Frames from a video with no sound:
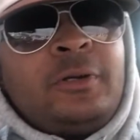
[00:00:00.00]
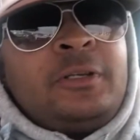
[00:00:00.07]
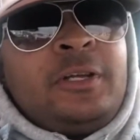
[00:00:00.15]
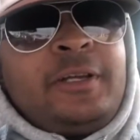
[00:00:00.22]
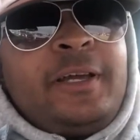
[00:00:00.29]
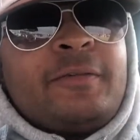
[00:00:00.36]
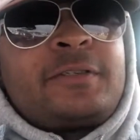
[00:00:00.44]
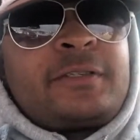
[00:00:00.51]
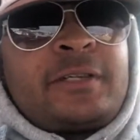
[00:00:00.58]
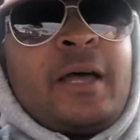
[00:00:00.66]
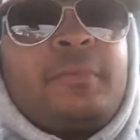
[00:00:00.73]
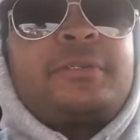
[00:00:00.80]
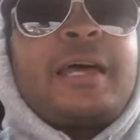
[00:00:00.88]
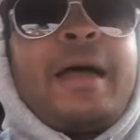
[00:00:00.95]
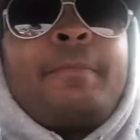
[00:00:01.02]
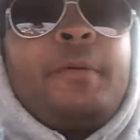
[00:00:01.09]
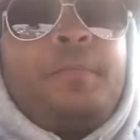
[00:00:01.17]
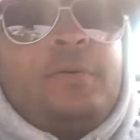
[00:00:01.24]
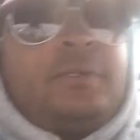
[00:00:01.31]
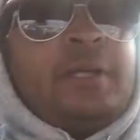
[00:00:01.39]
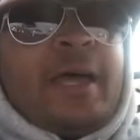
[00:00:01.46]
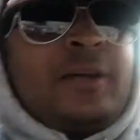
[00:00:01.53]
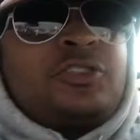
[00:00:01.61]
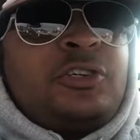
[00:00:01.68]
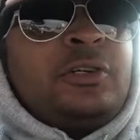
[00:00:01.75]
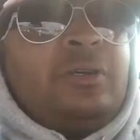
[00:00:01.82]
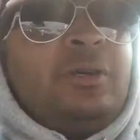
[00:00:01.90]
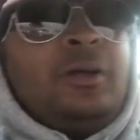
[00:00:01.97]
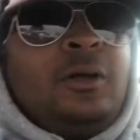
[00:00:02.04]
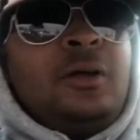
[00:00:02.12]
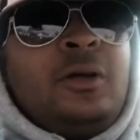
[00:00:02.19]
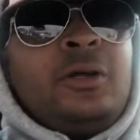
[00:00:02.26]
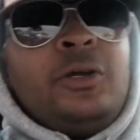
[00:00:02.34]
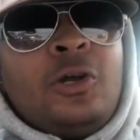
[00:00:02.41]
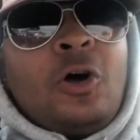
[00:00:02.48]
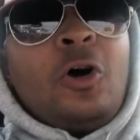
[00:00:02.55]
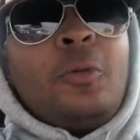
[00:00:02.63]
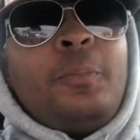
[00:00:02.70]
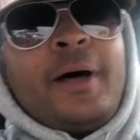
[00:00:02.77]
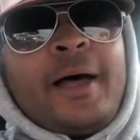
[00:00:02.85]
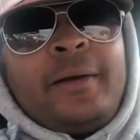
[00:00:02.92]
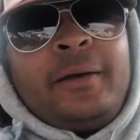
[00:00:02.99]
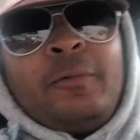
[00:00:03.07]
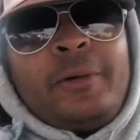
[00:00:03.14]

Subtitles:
to give some type of protection, you know, but in